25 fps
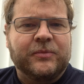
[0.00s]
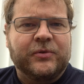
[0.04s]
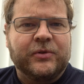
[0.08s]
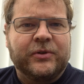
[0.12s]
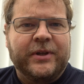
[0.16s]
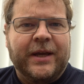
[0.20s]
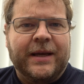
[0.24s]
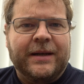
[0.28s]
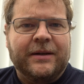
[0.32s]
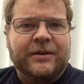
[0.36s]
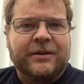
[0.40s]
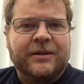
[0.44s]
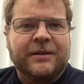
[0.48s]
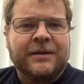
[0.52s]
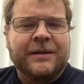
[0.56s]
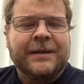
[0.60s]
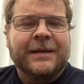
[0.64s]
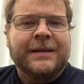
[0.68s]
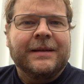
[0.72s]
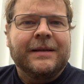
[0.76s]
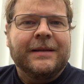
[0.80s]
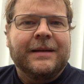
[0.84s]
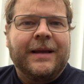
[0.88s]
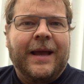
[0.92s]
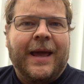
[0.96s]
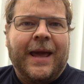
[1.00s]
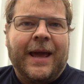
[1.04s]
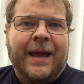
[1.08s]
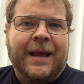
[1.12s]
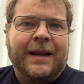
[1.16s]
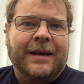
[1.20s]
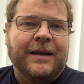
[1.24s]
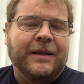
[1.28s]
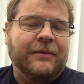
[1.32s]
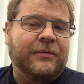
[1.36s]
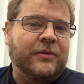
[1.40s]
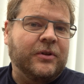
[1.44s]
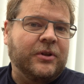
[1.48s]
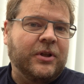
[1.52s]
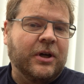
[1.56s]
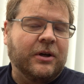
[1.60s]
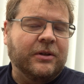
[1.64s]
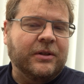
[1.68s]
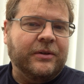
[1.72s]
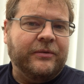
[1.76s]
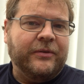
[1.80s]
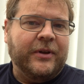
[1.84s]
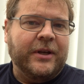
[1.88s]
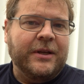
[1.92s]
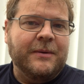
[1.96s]
them together, and if you
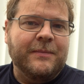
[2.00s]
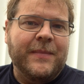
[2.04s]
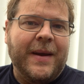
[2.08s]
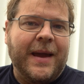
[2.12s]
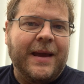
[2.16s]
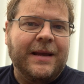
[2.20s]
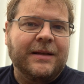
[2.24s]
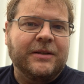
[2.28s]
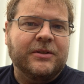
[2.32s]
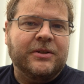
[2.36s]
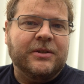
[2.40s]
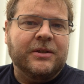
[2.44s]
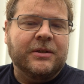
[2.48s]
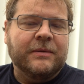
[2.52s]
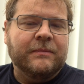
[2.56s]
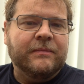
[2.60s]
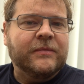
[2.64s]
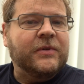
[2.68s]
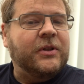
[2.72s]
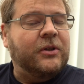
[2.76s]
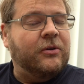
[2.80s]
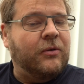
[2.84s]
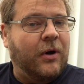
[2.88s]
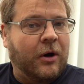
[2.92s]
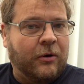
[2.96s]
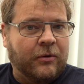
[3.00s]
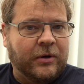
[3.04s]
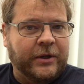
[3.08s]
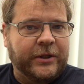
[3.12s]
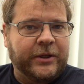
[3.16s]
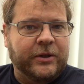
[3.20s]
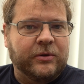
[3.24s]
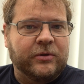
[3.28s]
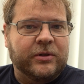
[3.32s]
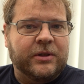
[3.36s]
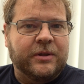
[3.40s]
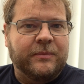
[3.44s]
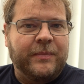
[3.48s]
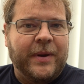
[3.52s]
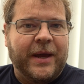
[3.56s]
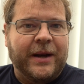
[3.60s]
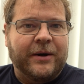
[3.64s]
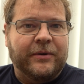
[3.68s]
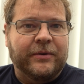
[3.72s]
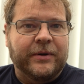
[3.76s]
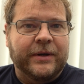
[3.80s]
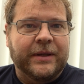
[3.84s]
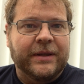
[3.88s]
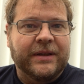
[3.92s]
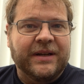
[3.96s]
don't have any mains, you only use the
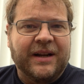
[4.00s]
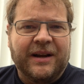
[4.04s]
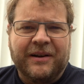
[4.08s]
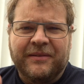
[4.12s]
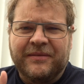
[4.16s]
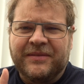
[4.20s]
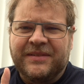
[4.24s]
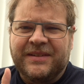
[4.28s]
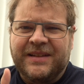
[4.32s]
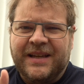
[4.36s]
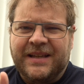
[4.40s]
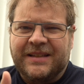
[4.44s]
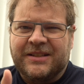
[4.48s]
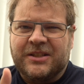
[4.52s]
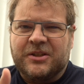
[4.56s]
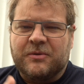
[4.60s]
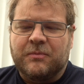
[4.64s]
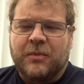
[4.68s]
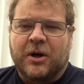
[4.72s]
battery. Now, that's